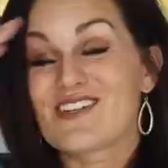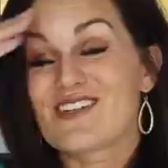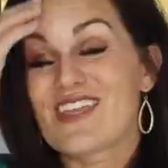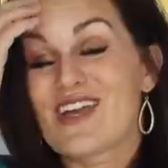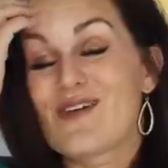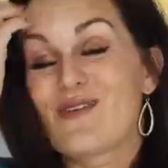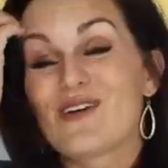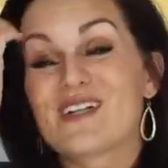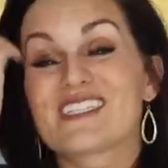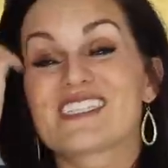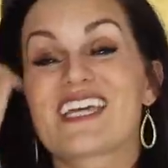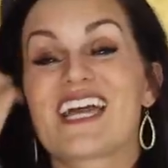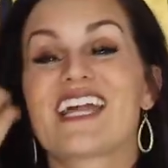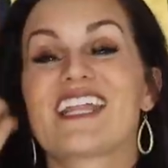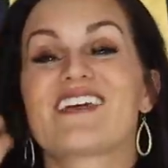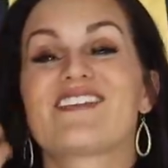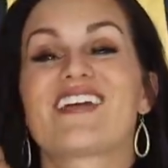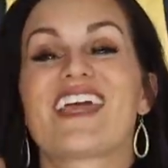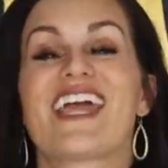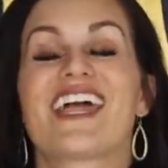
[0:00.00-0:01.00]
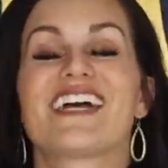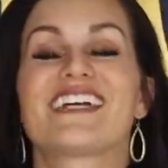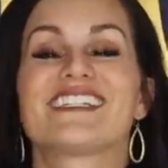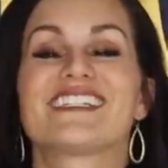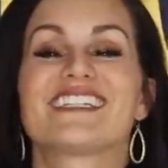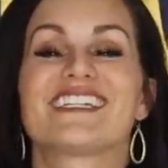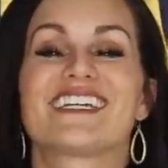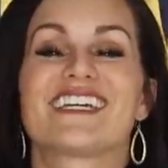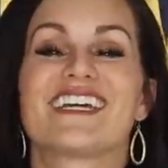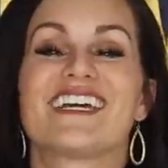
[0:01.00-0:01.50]
So that was kind of
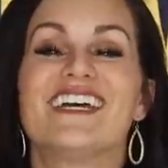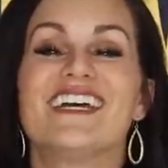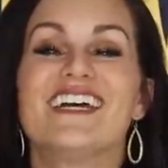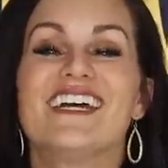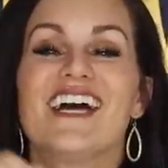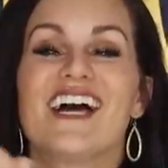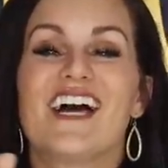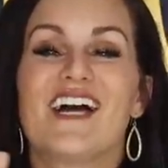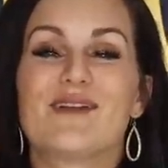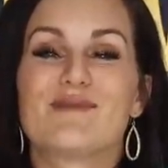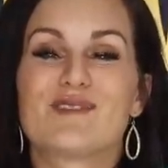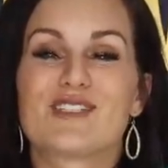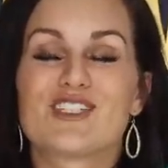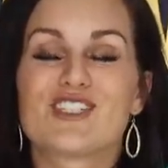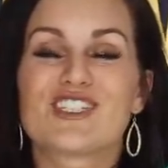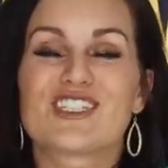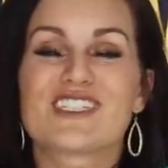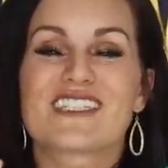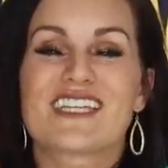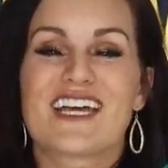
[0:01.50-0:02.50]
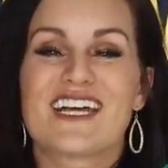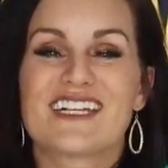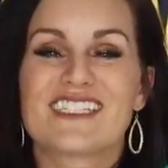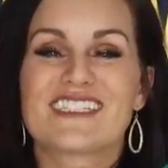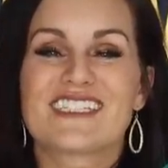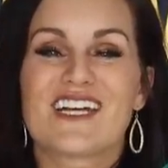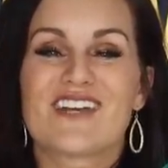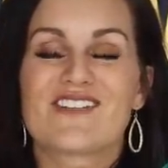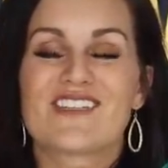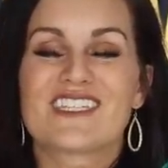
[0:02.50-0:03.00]
handy um, to just cut cut
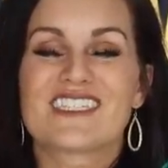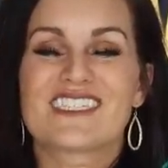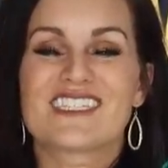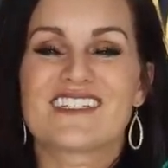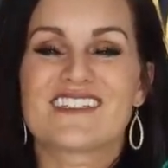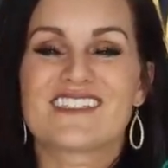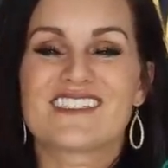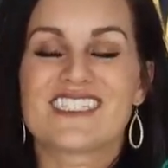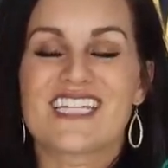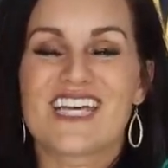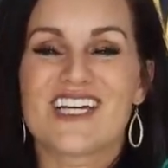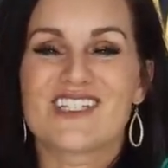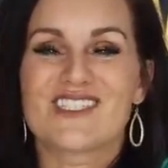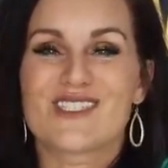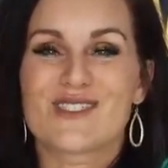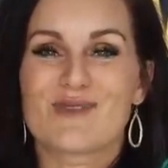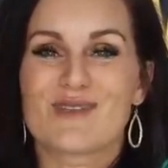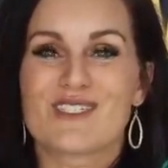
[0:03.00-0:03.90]
down these little dowels